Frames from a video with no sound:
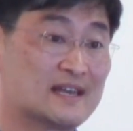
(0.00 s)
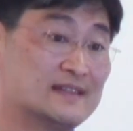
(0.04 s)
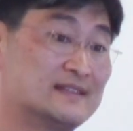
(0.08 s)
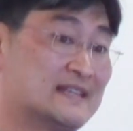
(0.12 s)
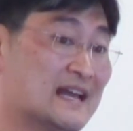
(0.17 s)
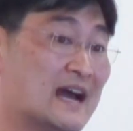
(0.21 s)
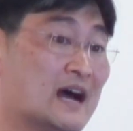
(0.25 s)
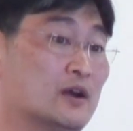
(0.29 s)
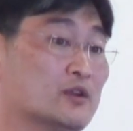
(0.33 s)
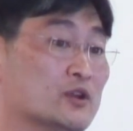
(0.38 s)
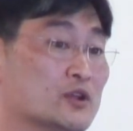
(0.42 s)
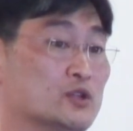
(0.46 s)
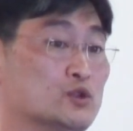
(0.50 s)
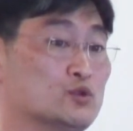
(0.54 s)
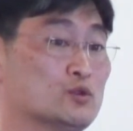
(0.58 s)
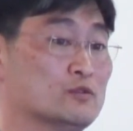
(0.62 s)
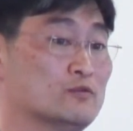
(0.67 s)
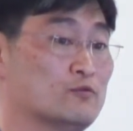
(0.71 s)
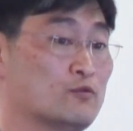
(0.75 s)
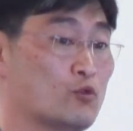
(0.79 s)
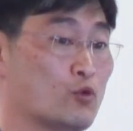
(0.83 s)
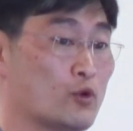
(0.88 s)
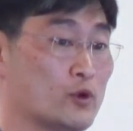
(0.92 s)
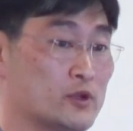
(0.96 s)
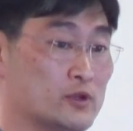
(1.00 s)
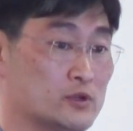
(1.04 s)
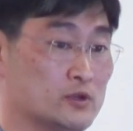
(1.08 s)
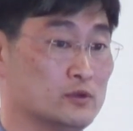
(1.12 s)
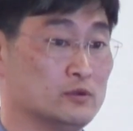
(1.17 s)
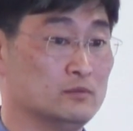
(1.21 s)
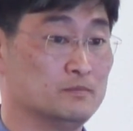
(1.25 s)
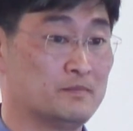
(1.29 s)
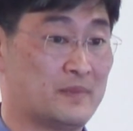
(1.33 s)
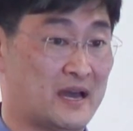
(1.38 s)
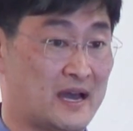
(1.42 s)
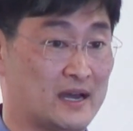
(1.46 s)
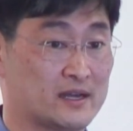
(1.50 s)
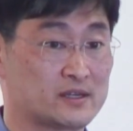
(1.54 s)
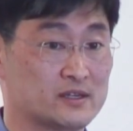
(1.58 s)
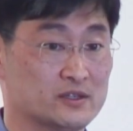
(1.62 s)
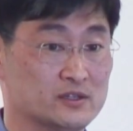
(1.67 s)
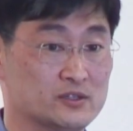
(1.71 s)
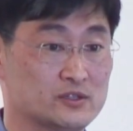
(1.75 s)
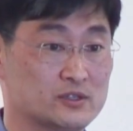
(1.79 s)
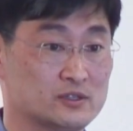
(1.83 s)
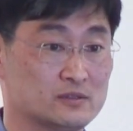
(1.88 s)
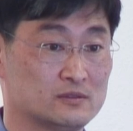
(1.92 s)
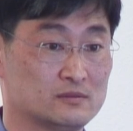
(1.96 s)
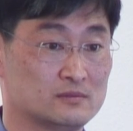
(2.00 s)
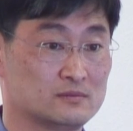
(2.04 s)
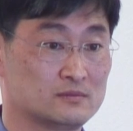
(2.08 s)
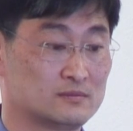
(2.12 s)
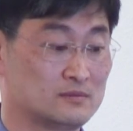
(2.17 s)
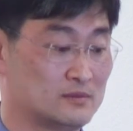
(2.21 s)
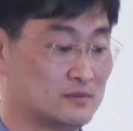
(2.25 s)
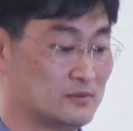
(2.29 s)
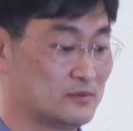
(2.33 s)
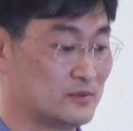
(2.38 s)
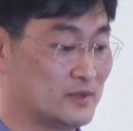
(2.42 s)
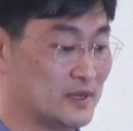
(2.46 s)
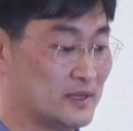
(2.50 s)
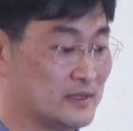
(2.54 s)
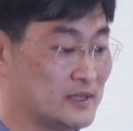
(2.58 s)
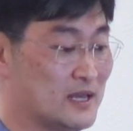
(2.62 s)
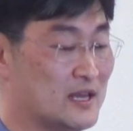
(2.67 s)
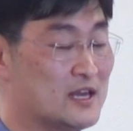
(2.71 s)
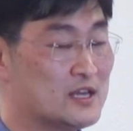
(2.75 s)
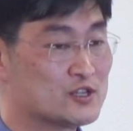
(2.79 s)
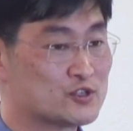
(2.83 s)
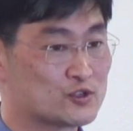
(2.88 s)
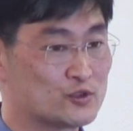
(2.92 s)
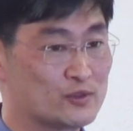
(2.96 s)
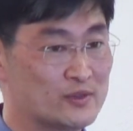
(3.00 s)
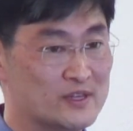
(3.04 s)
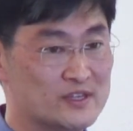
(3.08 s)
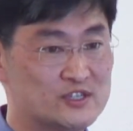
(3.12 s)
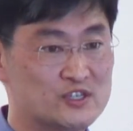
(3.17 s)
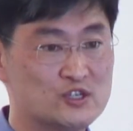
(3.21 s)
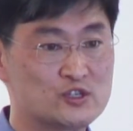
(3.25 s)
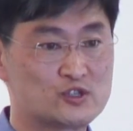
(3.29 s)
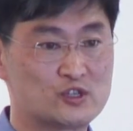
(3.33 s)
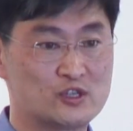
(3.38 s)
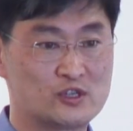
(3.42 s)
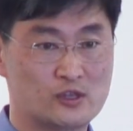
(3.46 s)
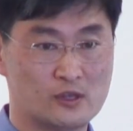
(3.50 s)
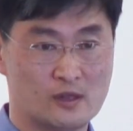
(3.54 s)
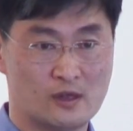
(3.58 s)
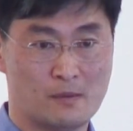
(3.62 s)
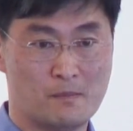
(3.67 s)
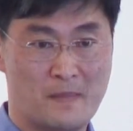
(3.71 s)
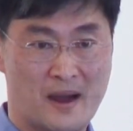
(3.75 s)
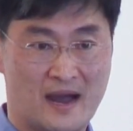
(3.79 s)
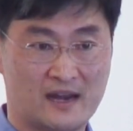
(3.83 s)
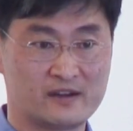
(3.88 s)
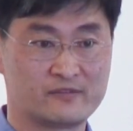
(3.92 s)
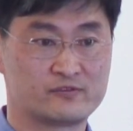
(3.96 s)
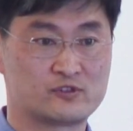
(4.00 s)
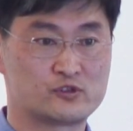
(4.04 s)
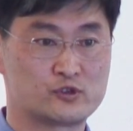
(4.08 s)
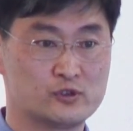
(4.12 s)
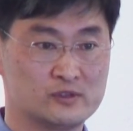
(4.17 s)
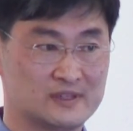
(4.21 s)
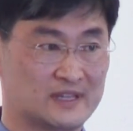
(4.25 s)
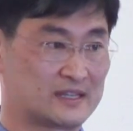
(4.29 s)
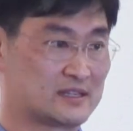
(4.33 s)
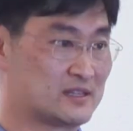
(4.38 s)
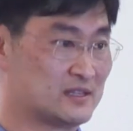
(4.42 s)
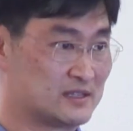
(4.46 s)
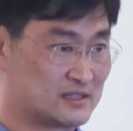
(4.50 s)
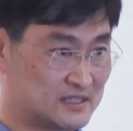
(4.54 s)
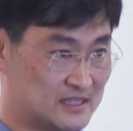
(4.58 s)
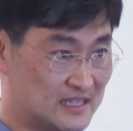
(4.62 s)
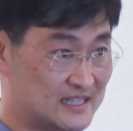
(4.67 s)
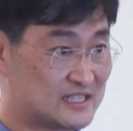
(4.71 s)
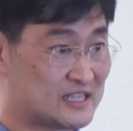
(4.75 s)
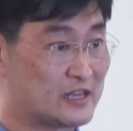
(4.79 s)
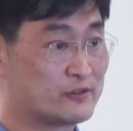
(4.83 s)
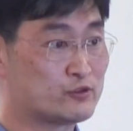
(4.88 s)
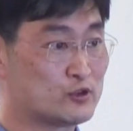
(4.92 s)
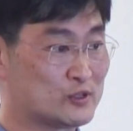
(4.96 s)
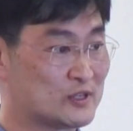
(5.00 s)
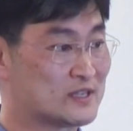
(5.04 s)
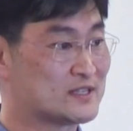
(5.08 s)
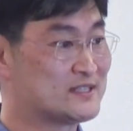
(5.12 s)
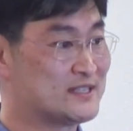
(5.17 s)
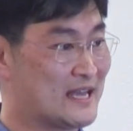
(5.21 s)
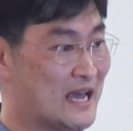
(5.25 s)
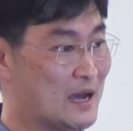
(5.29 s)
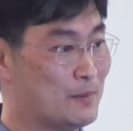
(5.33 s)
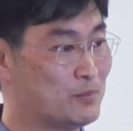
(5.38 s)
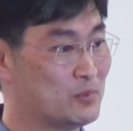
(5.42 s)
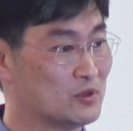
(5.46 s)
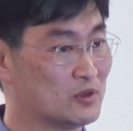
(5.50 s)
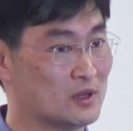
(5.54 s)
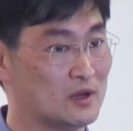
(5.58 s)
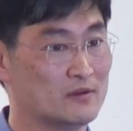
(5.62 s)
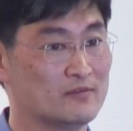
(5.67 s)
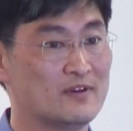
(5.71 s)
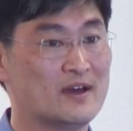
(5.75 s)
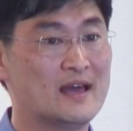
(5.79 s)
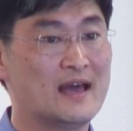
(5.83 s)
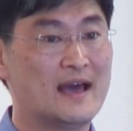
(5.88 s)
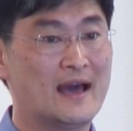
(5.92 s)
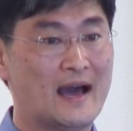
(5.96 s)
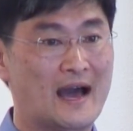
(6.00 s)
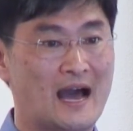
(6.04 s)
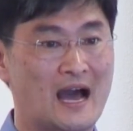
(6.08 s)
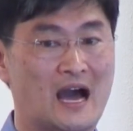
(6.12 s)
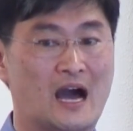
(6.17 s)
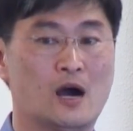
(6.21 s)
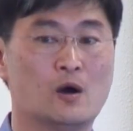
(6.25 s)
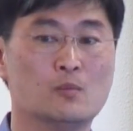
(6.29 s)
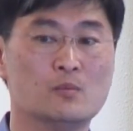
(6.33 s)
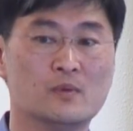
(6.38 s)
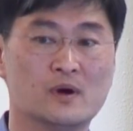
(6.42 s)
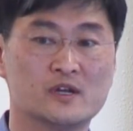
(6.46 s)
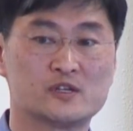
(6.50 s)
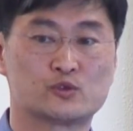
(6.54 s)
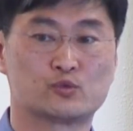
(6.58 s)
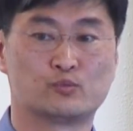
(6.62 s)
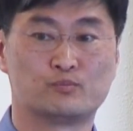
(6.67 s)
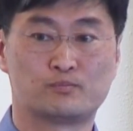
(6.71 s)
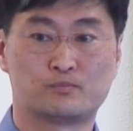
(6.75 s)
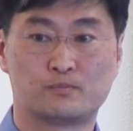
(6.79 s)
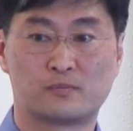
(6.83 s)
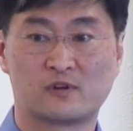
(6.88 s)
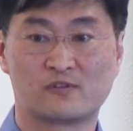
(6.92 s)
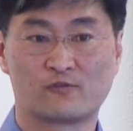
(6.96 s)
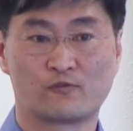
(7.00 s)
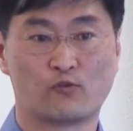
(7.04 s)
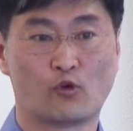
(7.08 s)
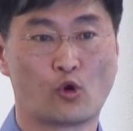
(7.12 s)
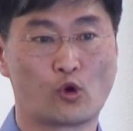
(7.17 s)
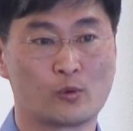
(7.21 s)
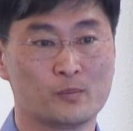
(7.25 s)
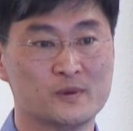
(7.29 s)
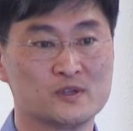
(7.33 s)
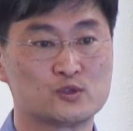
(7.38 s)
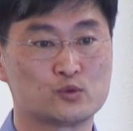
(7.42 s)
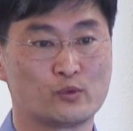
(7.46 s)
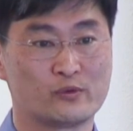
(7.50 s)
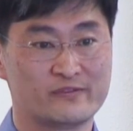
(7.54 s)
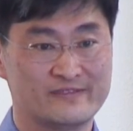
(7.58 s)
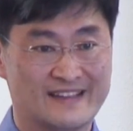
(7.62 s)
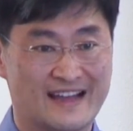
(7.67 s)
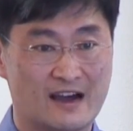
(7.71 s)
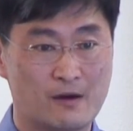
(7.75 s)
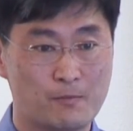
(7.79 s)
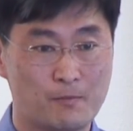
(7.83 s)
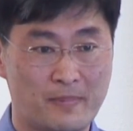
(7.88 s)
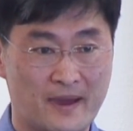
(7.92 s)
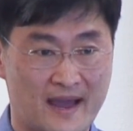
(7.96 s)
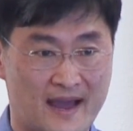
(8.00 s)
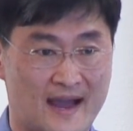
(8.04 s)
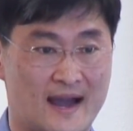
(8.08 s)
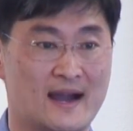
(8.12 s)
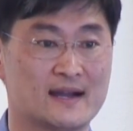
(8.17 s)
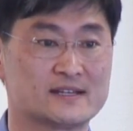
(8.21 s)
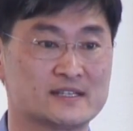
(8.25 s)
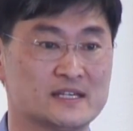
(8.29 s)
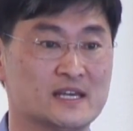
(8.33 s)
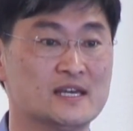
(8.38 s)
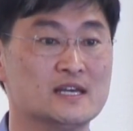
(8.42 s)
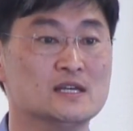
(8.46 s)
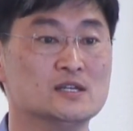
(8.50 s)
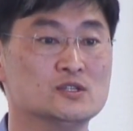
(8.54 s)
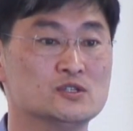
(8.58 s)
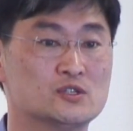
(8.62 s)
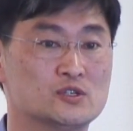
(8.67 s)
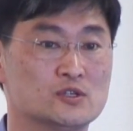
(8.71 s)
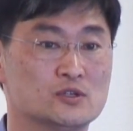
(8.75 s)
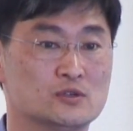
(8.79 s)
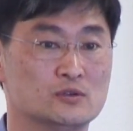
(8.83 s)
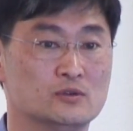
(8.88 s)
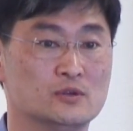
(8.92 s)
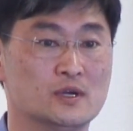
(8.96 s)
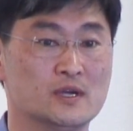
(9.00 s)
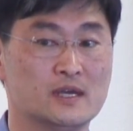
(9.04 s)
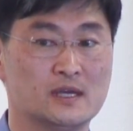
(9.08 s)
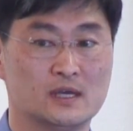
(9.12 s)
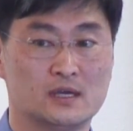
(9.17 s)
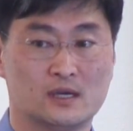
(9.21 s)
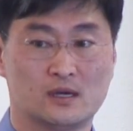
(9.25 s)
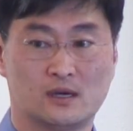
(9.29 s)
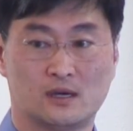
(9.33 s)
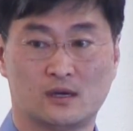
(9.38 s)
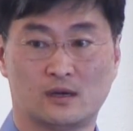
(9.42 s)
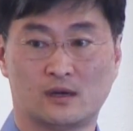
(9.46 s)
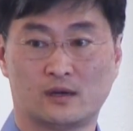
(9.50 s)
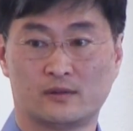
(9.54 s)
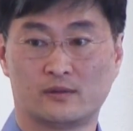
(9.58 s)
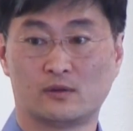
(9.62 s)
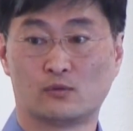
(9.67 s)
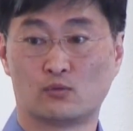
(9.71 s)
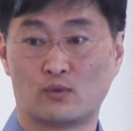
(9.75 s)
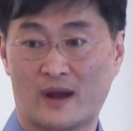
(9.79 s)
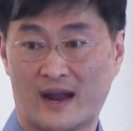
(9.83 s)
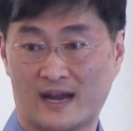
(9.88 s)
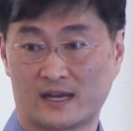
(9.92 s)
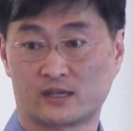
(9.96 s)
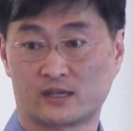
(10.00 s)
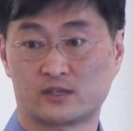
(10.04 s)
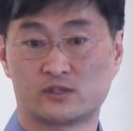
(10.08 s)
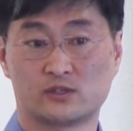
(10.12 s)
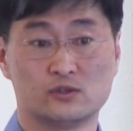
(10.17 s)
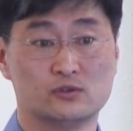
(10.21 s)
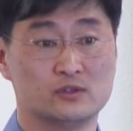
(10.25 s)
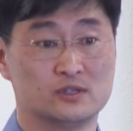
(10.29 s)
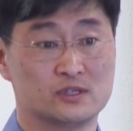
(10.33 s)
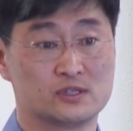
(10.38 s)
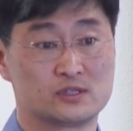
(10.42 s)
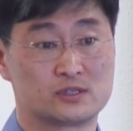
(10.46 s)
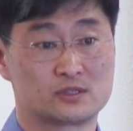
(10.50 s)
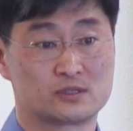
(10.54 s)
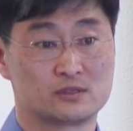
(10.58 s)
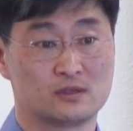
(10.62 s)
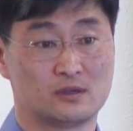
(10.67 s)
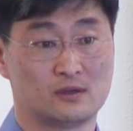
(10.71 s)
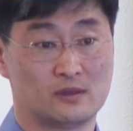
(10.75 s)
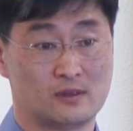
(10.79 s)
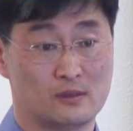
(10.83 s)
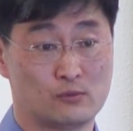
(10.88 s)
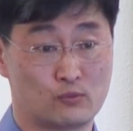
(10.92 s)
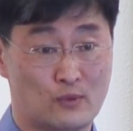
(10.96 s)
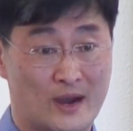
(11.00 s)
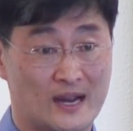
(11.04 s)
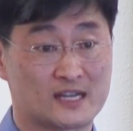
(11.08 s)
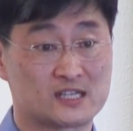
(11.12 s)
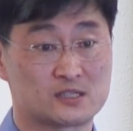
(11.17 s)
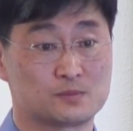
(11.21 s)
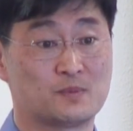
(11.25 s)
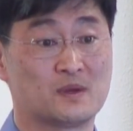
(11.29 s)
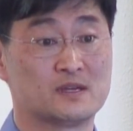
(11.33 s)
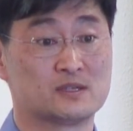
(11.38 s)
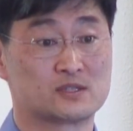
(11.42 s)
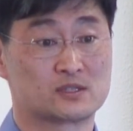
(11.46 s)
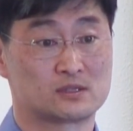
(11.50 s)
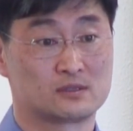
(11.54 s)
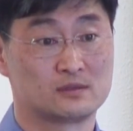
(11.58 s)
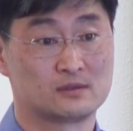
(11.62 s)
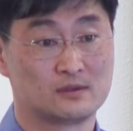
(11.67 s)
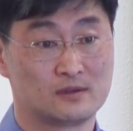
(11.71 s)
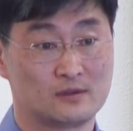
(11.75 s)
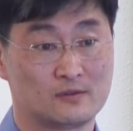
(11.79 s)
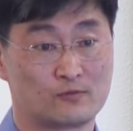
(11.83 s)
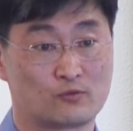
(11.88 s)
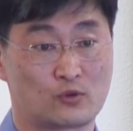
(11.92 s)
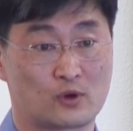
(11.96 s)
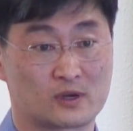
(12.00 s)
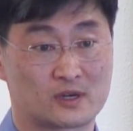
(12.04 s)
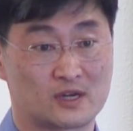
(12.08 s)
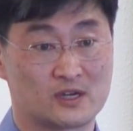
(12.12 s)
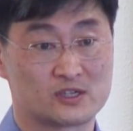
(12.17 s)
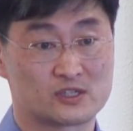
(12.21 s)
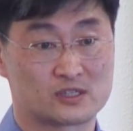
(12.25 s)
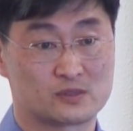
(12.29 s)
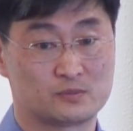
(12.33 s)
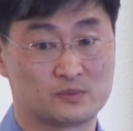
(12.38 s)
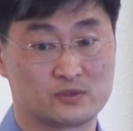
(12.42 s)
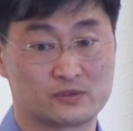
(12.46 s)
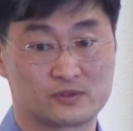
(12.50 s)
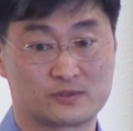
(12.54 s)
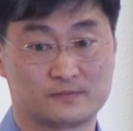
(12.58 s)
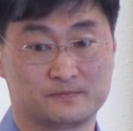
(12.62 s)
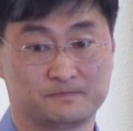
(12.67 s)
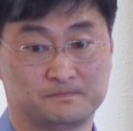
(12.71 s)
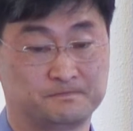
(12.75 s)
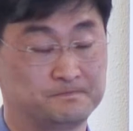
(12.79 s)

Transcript: them down into a 4U package. Right? So this is the amount of, like this, this gives you an example of how much performance we've now packed into uh, the rack units uh, in the rack space for our customers.